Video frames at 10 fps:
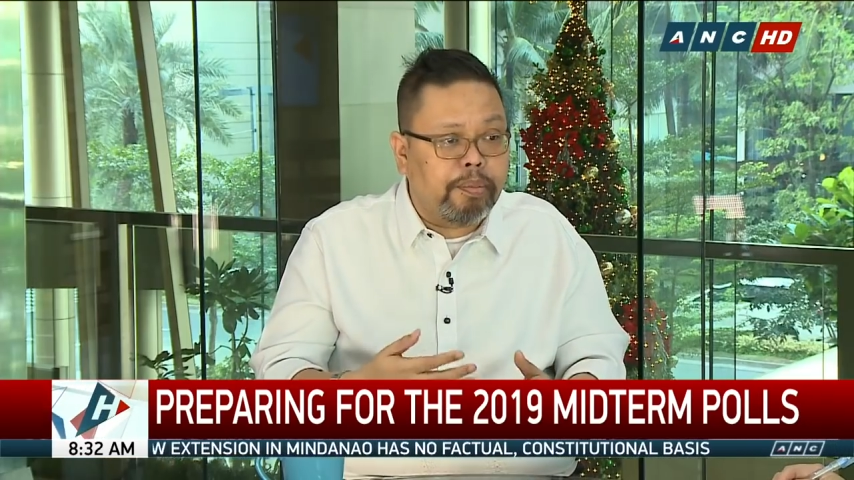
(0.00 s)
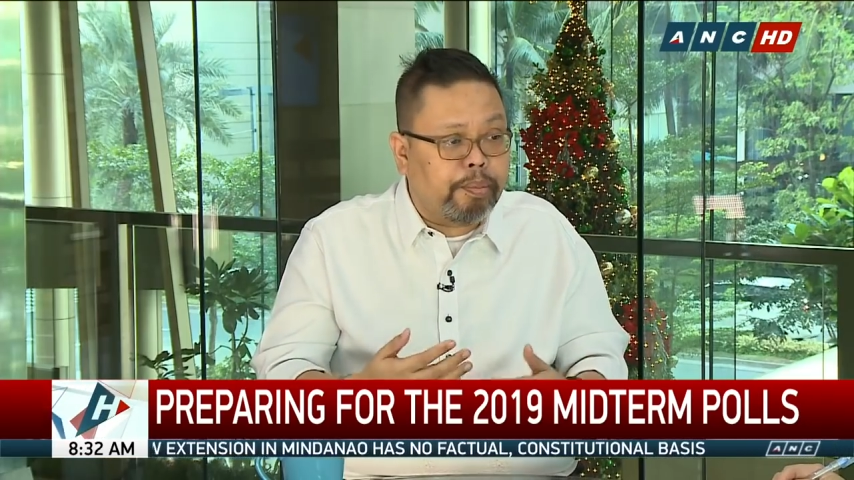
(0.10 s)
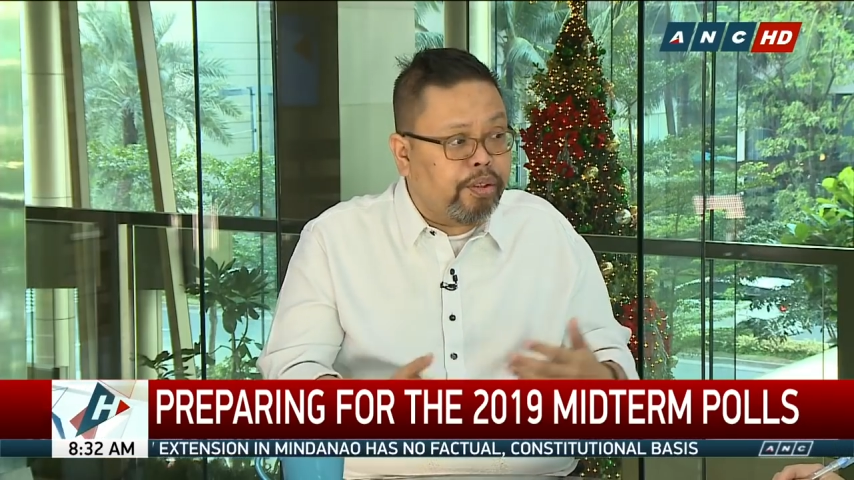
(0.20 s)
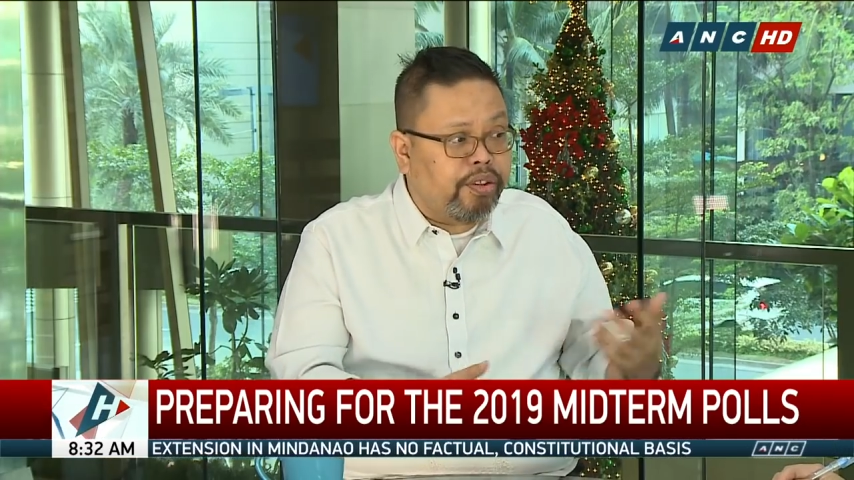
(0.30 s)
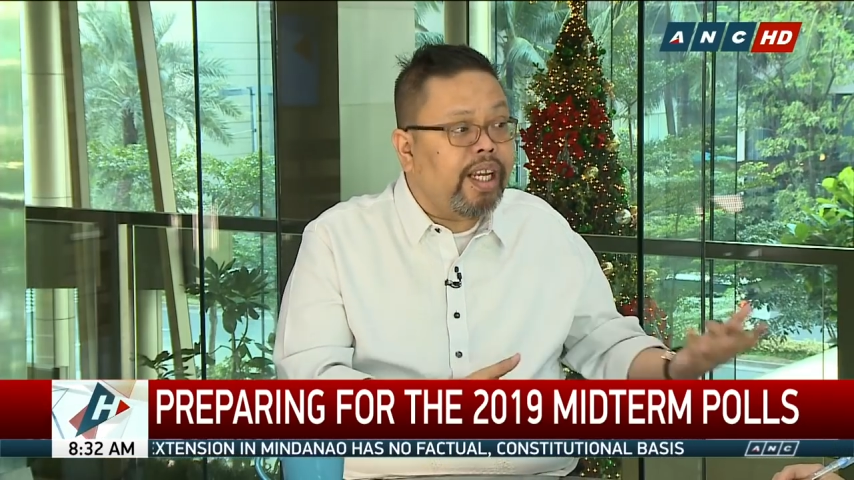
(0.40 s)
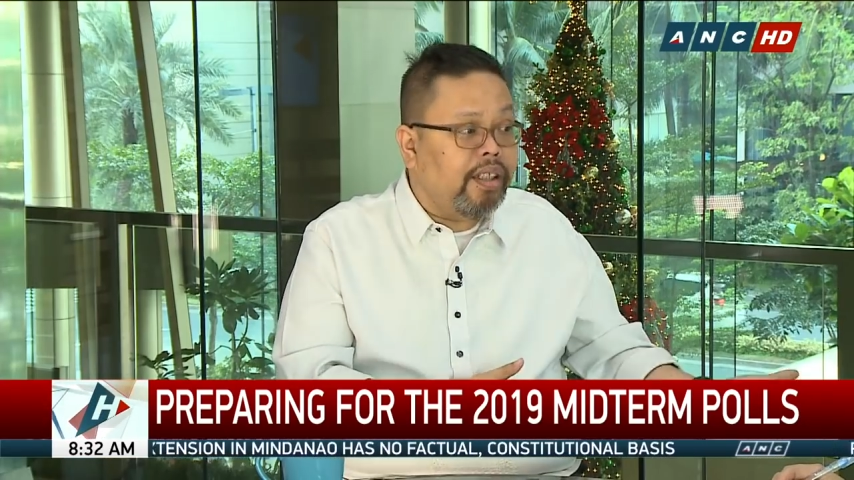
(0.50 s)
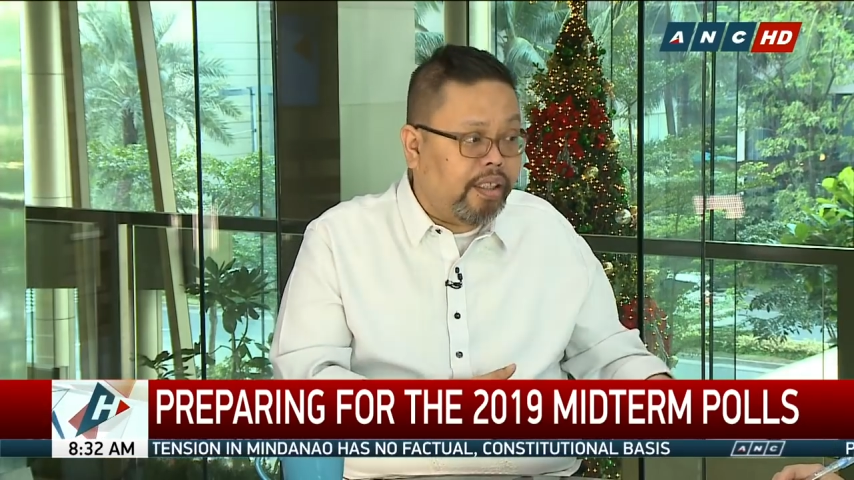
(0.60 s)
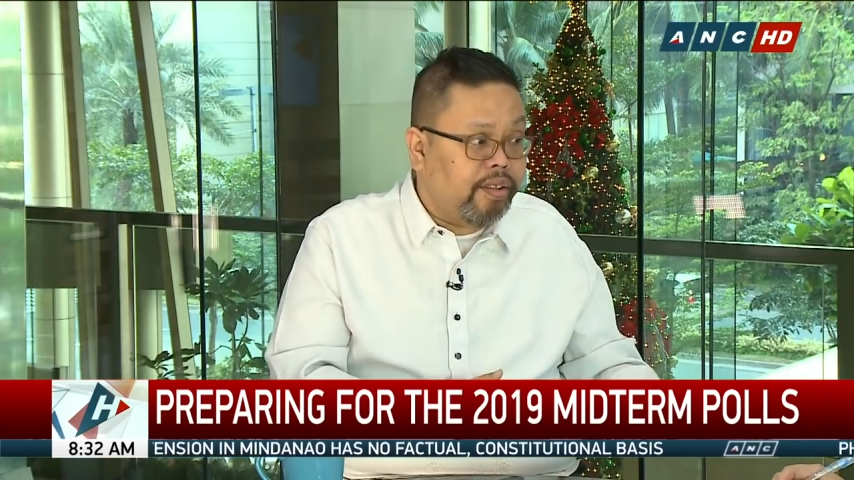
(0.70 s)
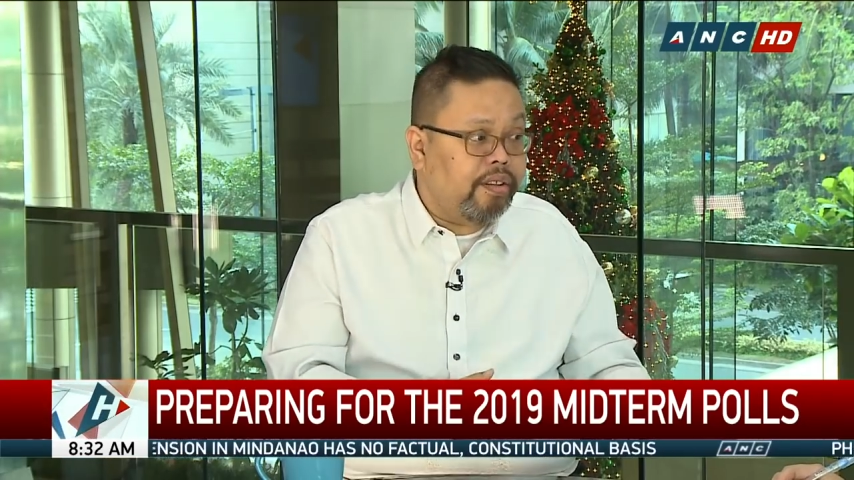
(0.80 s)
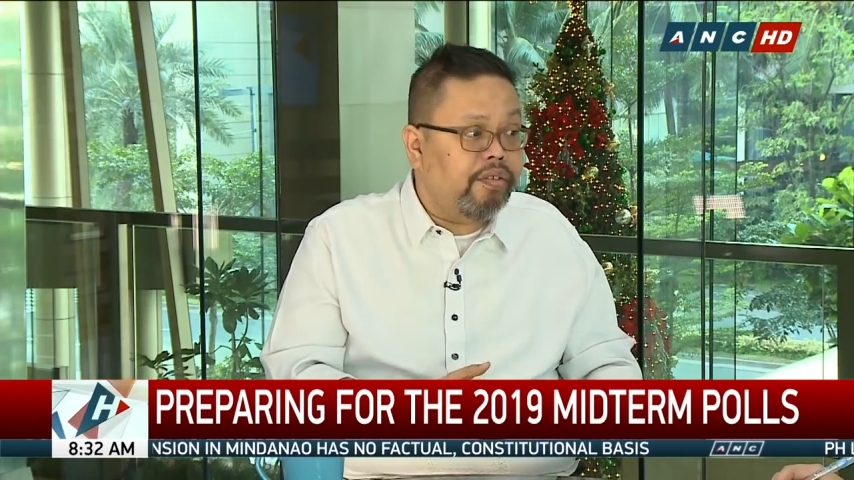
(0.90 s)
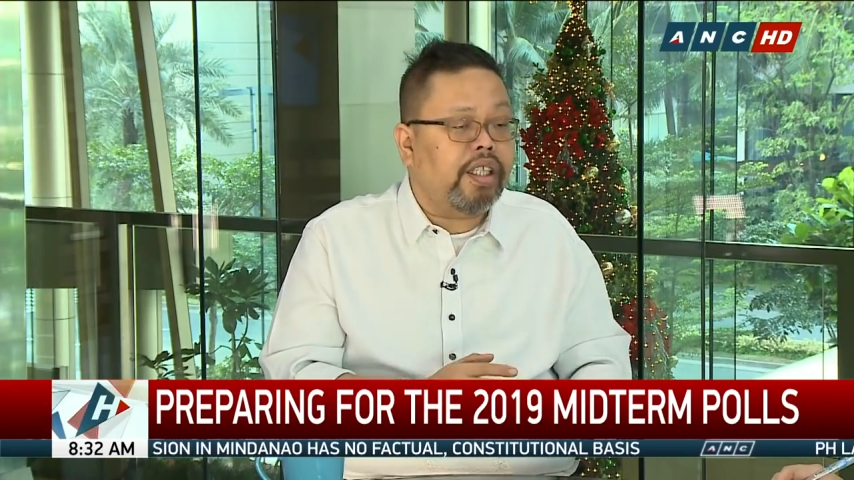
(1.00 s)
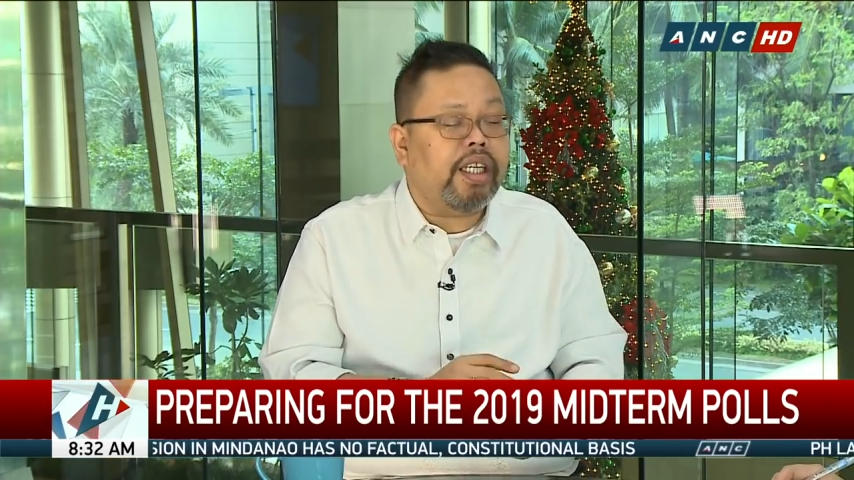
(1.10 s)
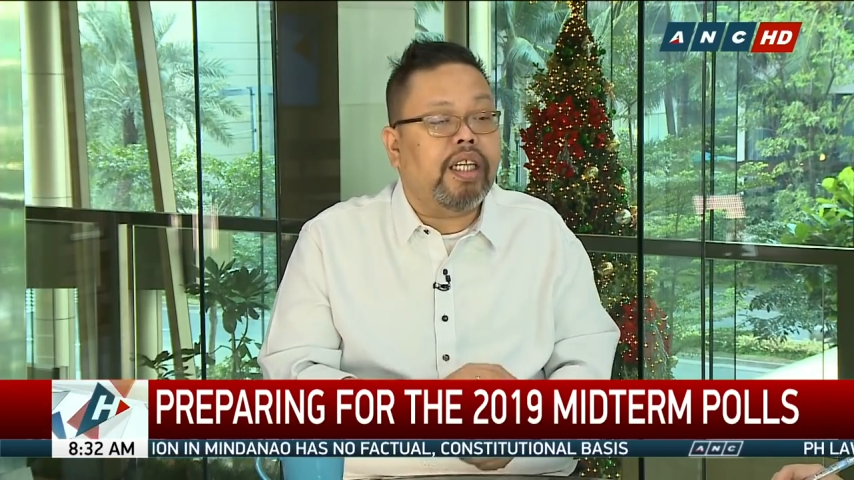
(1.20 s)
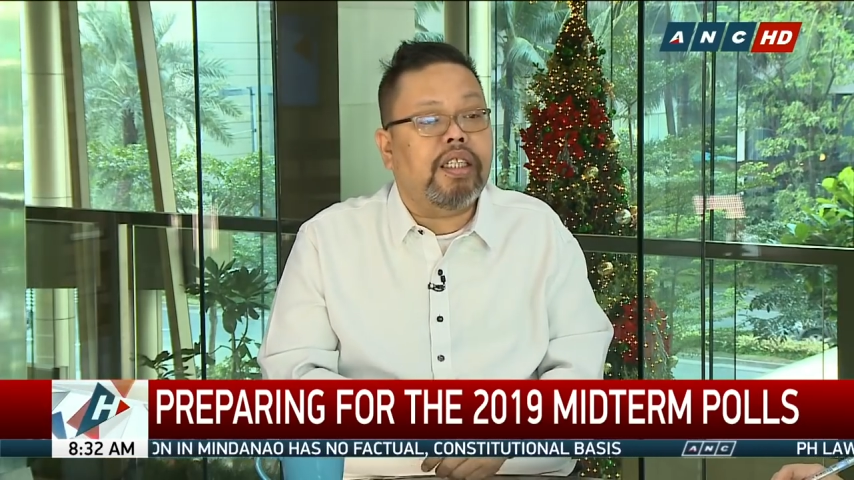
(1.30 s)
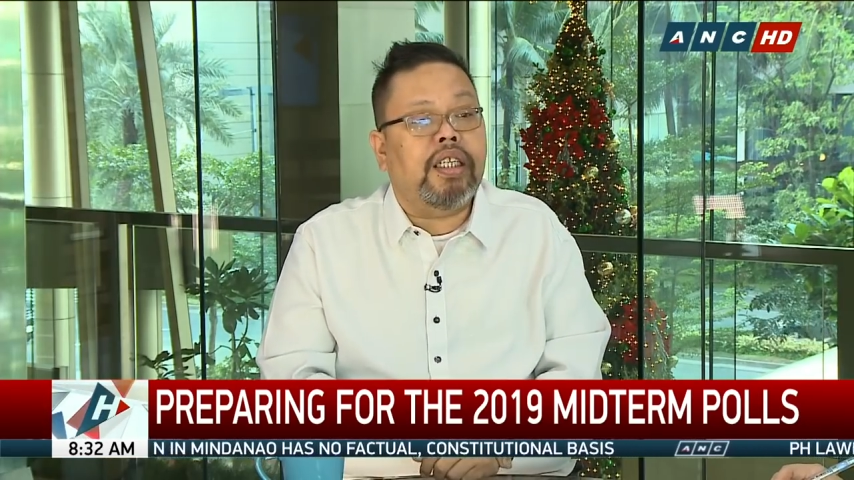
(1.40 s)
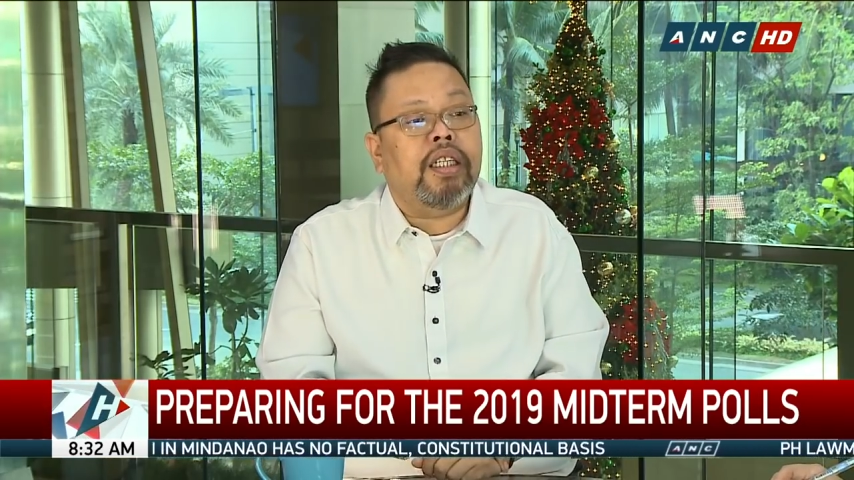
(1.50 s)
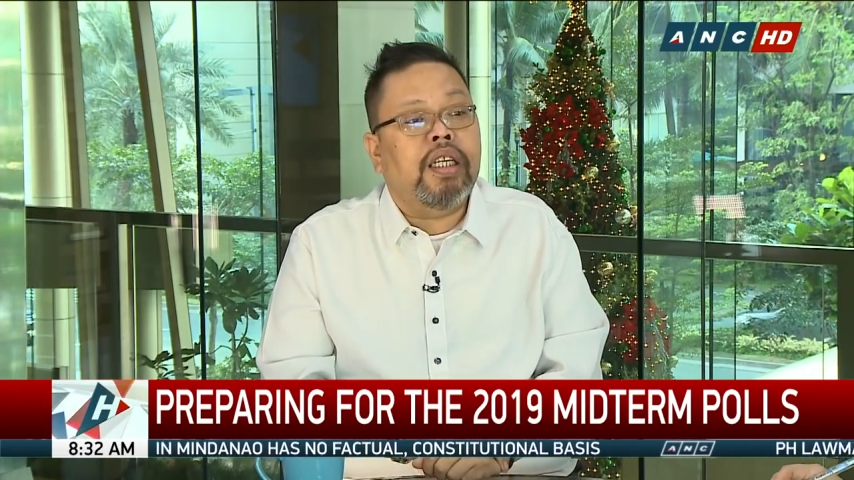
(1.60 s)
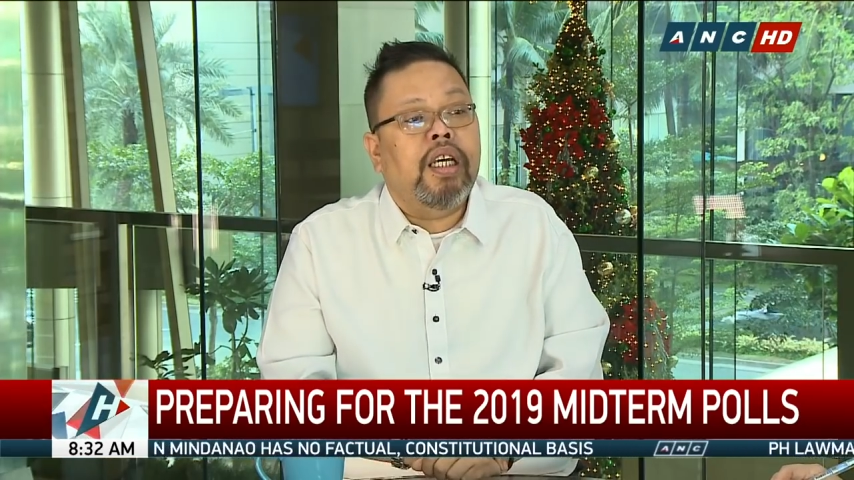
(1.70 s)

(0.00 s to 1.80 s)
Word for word: the personality uh-oh. Of the candidate